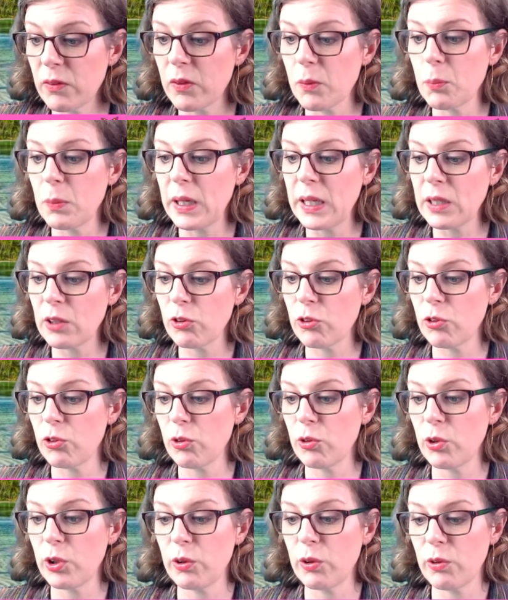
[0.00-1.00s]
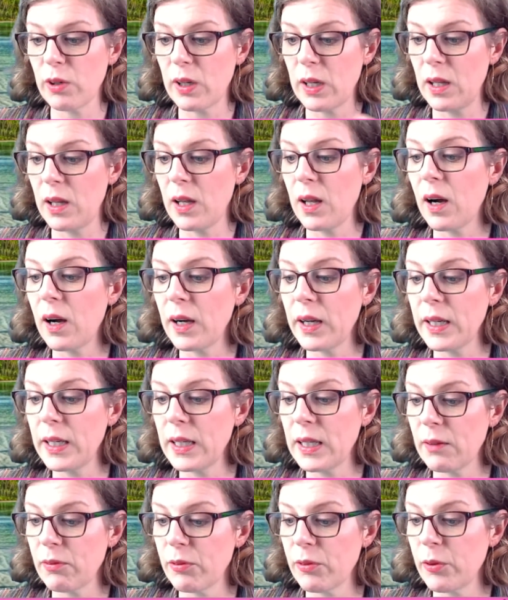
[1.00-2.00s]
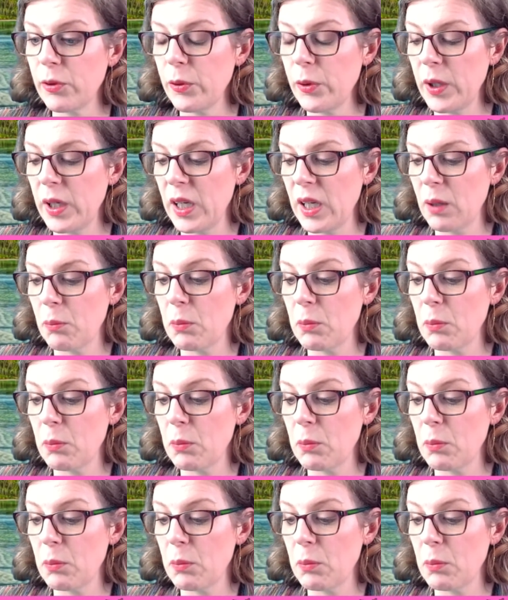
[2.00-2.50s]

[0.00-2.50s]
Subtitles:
So make sure you're at eye level,